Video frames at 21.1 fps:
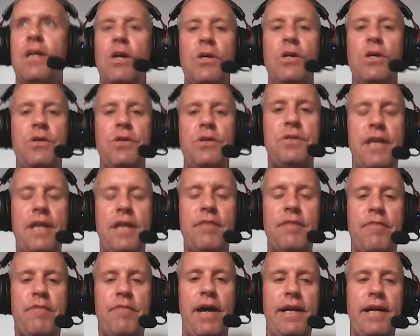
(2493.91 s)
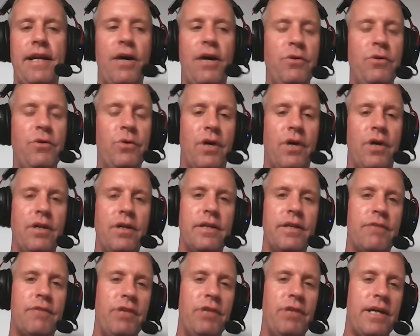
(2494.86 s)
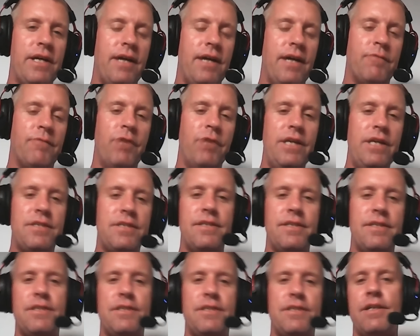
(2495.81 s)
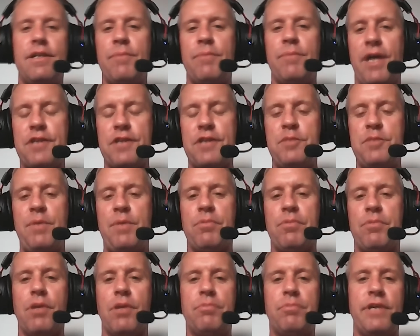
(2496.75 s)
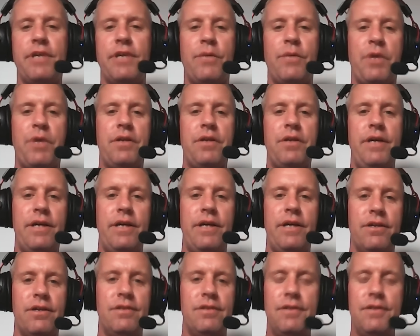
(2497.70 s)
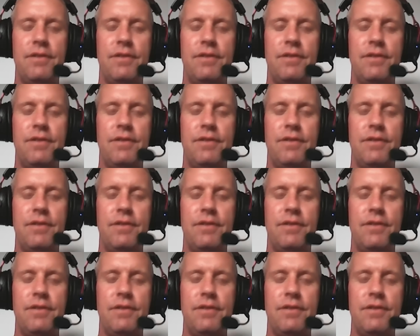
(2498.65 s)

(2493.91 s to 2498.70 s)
you tend to find out who all like the really kind of racist and obnoxious people are pretty quickly here,